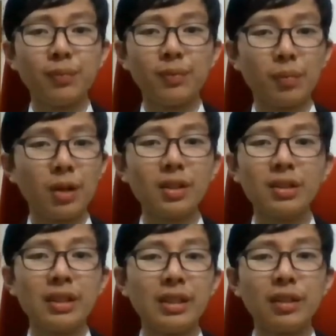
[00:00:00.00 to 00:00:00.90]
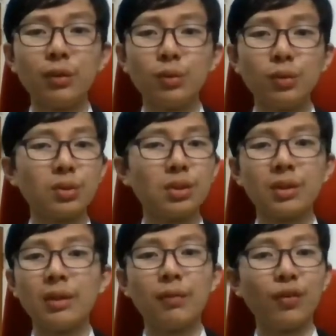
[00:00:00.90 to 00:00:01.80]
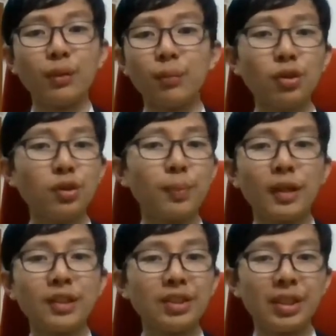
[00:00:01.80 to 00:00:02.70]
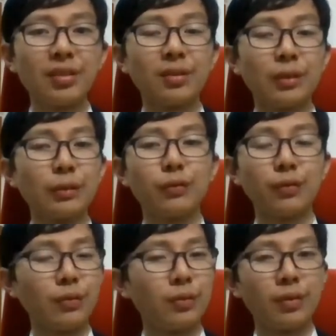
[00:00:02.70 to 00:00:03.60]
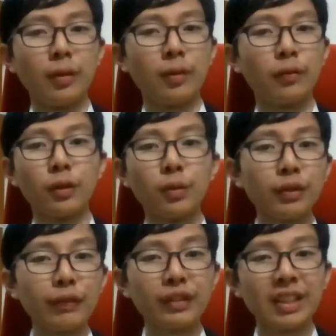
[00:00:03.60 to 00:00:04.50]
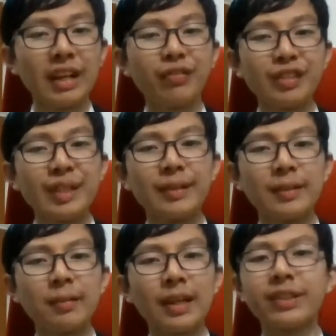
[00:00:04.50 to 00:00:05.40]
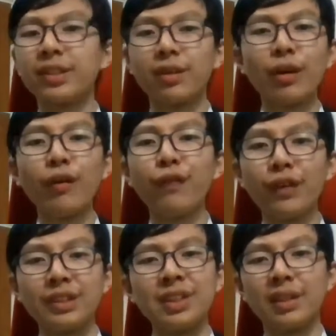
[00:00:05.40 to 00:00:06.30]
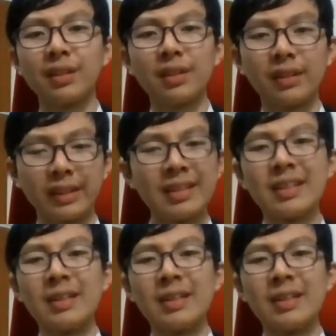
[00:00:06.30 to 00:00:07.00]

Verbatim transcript: Marty here, who's for the most part single, for the most of his life single, gets a girlfriend suddenly.